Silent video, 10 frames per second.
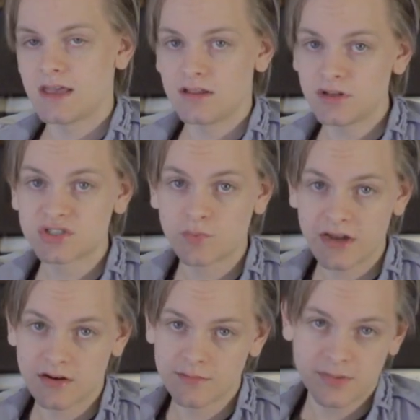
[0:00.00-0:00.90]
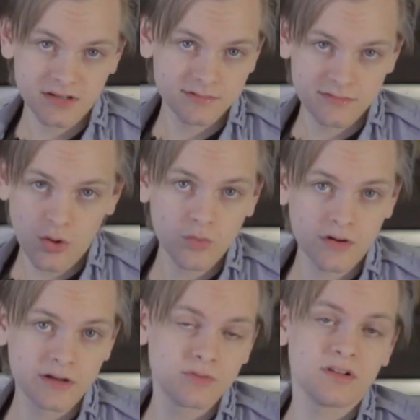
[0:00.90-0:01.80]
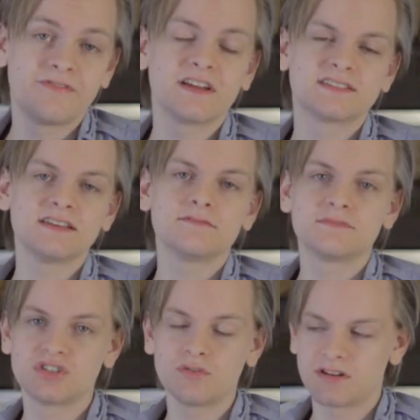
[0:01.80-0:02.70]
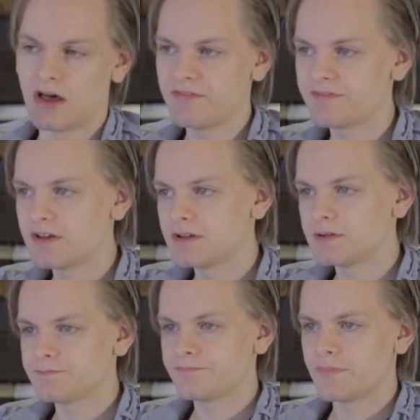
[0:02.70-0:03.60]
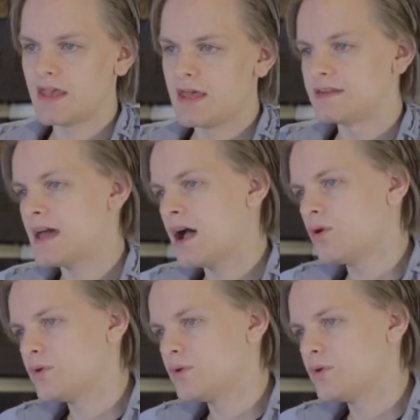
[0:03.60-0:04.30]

It looks weird, but don't worry, we'll fix it soon enough. Now